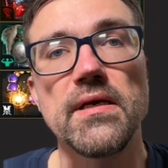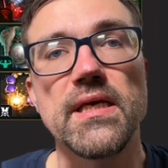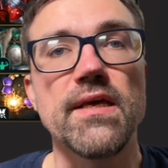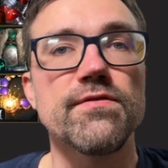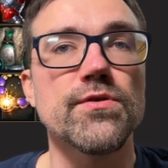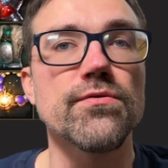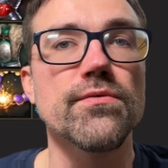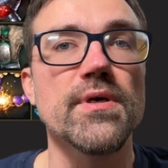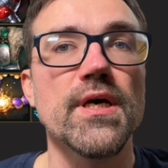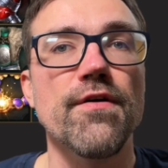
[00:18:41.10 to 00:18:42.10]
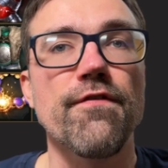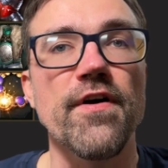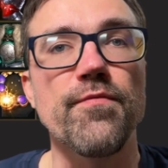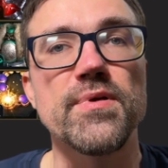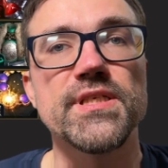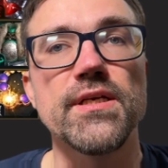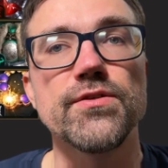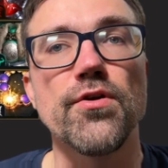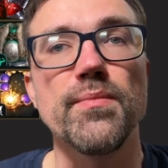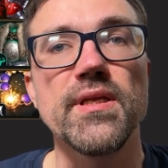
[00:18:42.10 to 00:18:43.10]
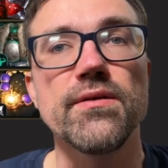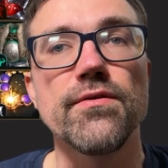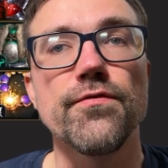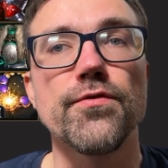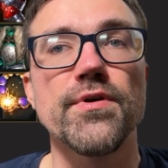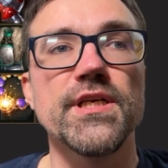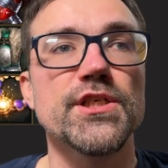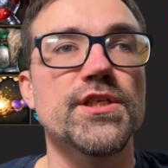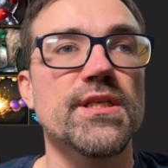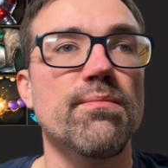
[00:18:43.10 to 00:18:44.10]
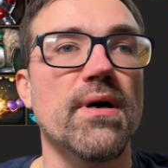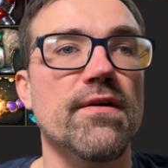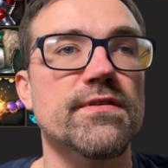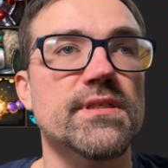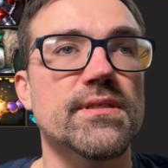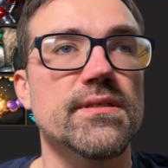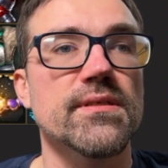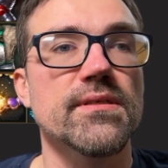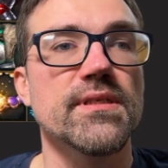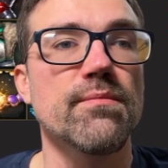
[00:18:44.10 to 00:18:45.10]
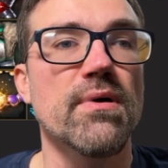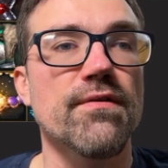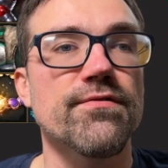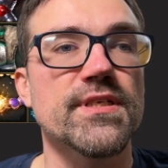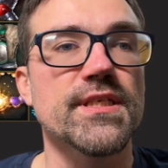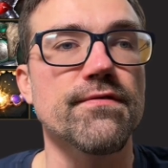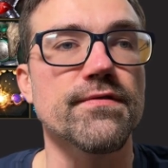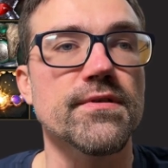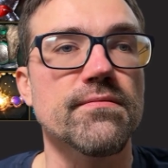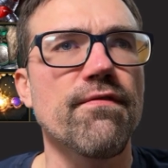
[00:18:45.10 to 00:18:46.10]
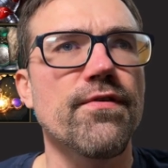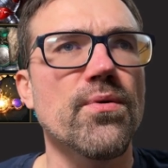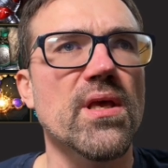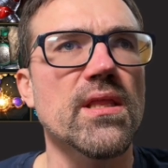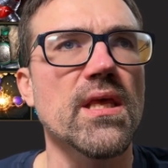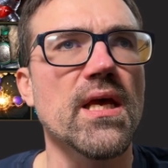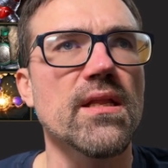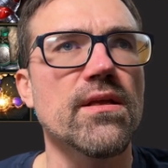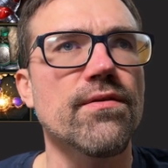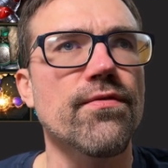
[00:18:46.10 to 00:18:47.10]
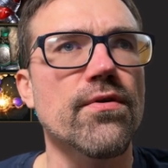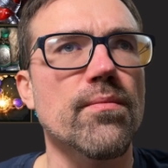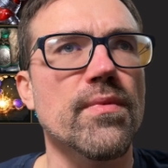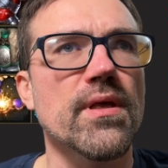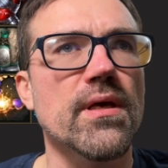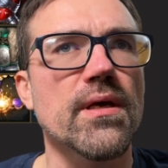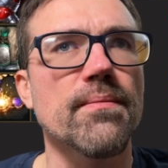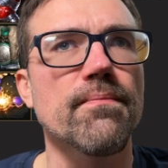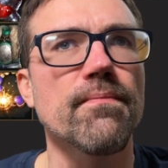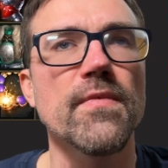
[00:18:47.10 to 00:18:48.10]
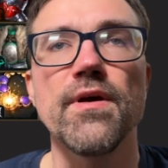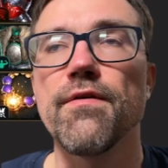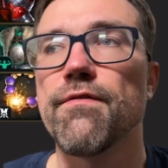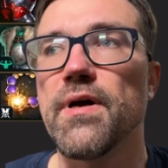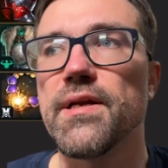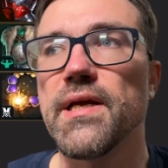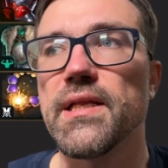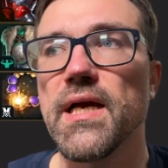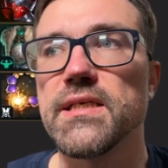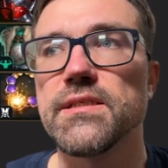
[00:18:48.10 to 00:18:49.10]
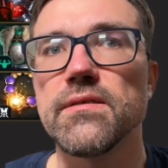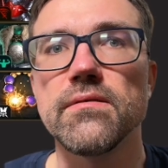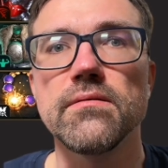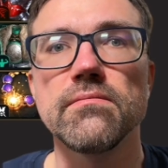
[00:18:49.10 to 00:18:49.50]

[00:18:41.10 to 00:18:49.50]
gives you 5% turn meter for each debuff received. You can get it from the Fire Knight Castle,